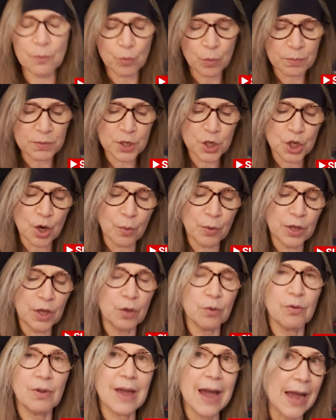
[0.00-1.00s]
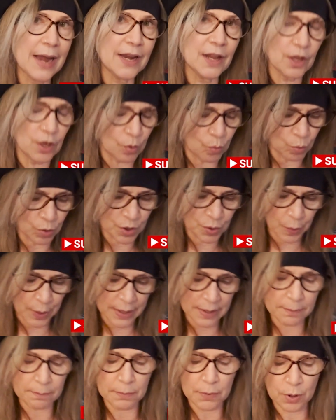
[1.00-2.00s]
will be showing you, guiding you which way
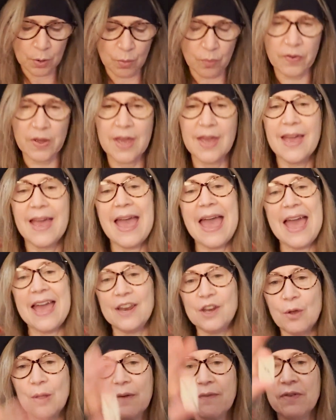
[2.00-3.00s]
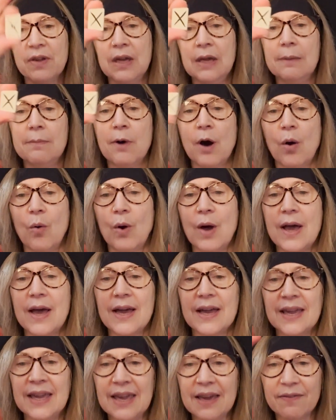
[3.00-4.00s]
to move. And you have Gibo,
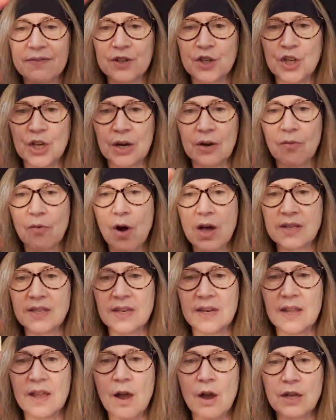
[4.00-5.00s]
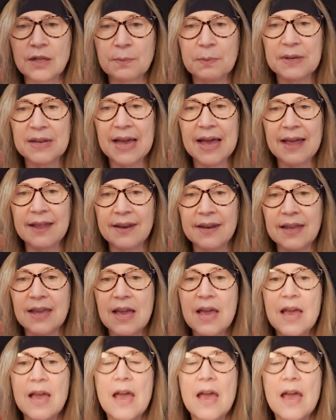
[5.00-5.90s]
gift, generosity, hospitality.